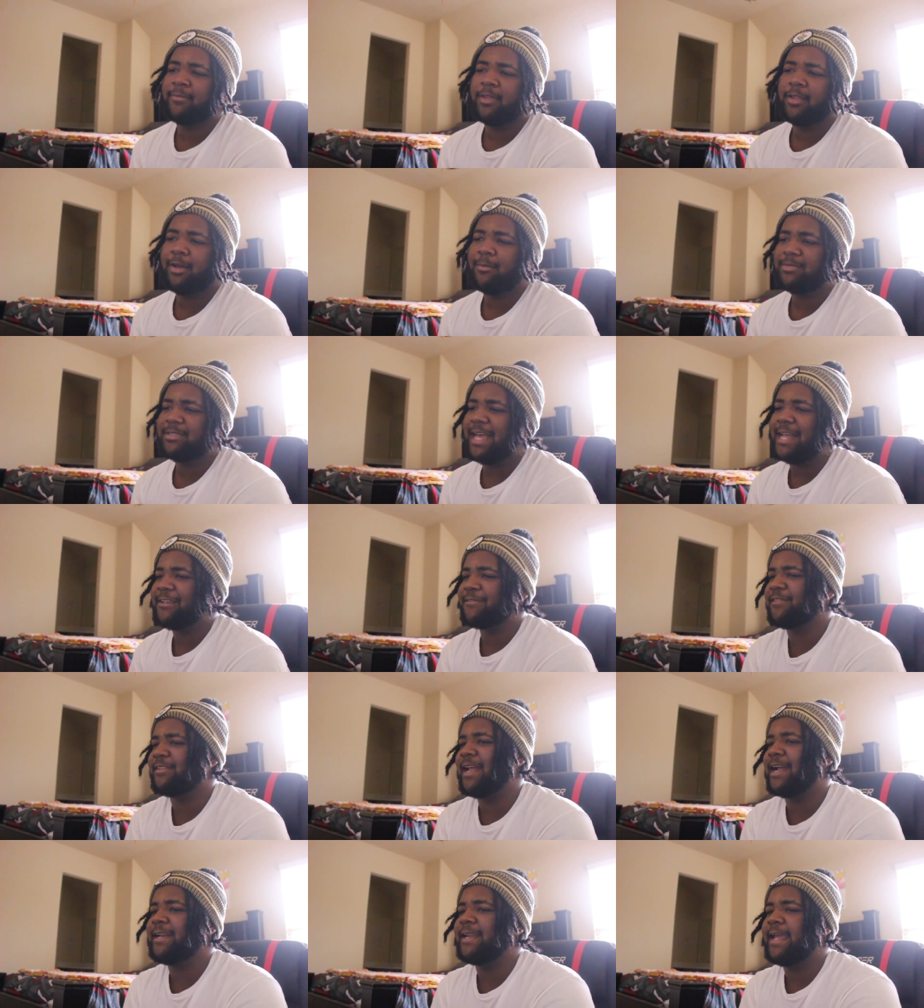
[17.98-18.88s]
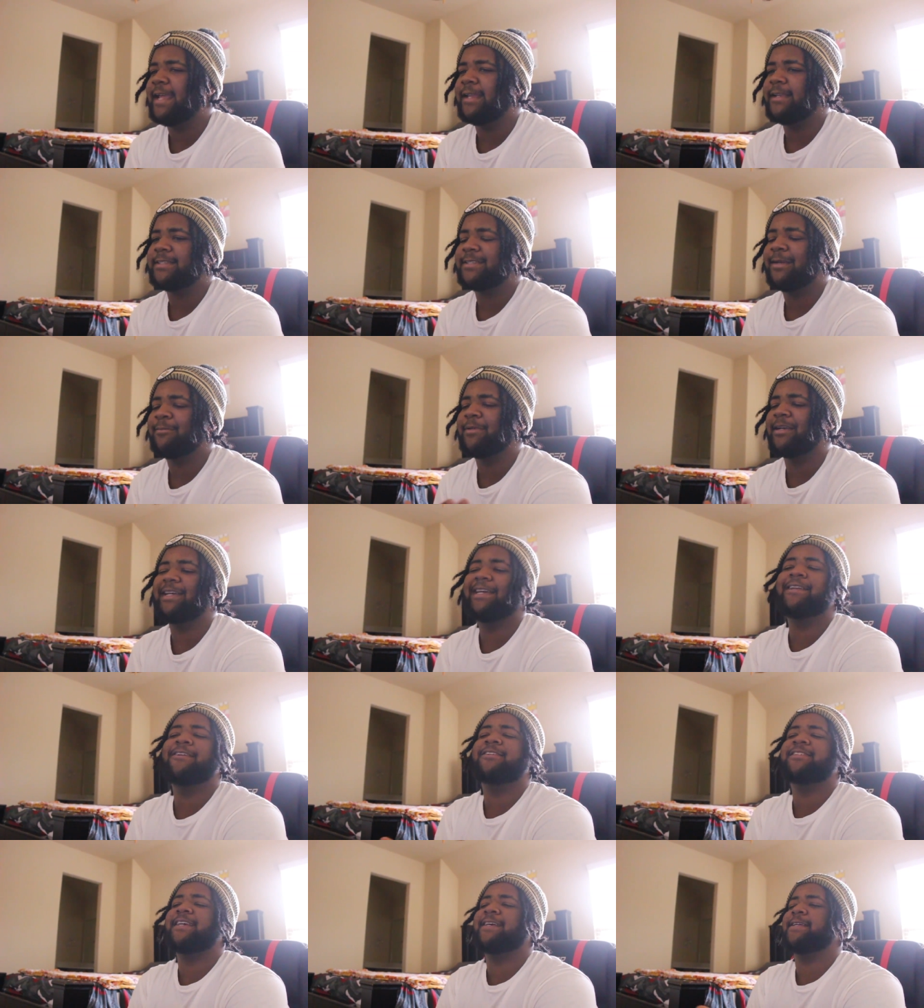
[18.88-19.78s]
know what I'm saying? I just feel like they some
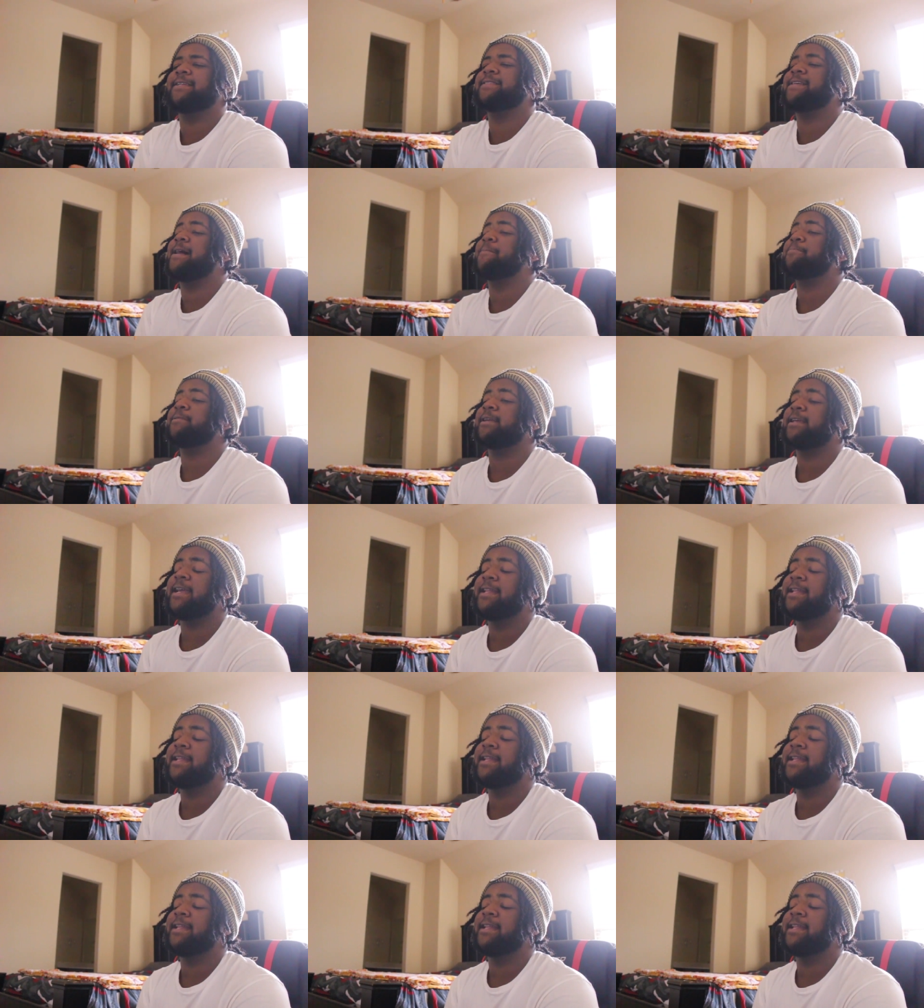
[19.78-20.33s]
entertaining topic.